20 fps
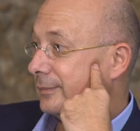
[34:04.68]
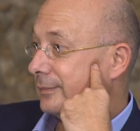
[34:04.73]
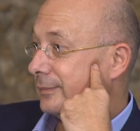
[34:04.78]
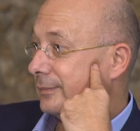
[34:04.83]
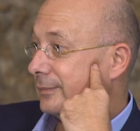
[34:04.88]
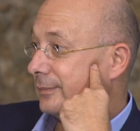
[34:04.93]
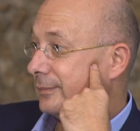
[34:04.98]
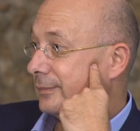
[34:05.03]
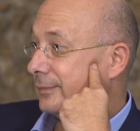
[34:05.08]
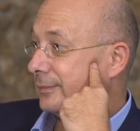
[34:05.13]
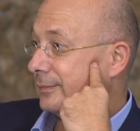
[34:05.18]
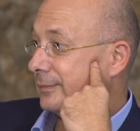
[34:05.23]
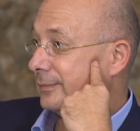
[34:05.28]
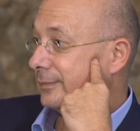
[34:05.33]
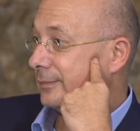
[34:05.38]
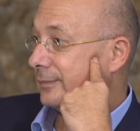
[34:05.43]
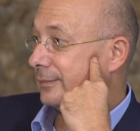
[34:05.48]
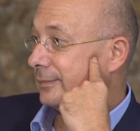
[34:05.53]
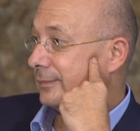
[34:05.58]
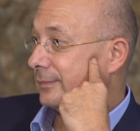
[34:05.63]
on
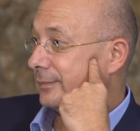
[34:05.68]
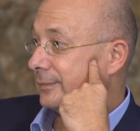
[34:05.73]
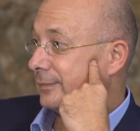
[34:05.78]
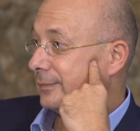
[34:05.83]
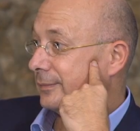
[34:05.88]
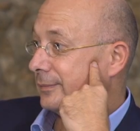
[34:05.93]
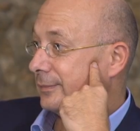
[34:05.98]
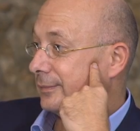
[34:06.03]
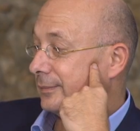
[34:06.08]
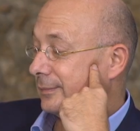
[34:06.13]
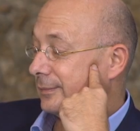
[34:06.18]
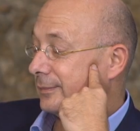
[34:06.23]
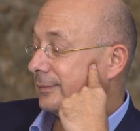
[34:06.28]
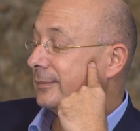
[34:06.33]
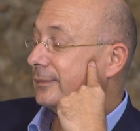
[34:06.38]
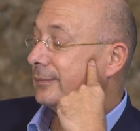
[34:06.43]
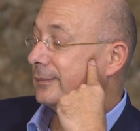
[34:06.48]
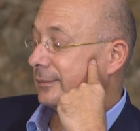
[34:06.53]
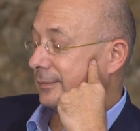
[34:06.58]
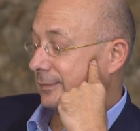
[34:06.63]
what's next and
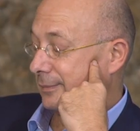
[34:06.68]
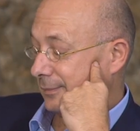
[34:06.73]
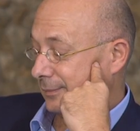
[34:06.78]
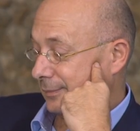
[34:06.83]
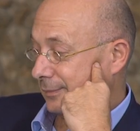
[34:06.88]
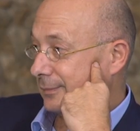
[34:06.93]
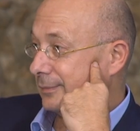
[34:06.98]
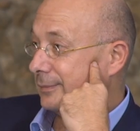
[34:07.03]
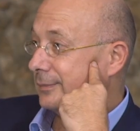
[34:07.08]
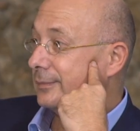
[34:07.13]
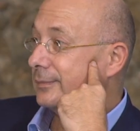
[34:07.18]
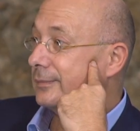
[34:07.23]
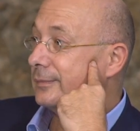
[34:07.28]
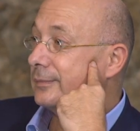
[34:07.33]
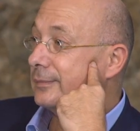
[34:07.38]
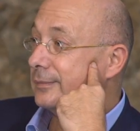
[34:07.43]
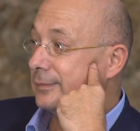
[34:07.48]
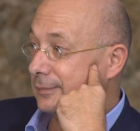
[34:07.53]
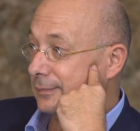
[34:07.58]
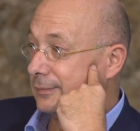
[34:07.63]
what sort of tools
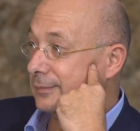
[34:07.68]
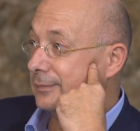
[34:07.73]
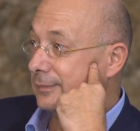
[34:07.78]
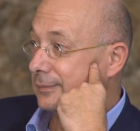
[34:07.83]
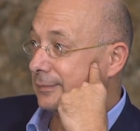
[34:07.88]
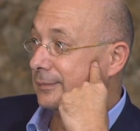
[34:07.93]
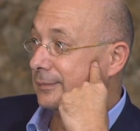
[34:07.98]
can we put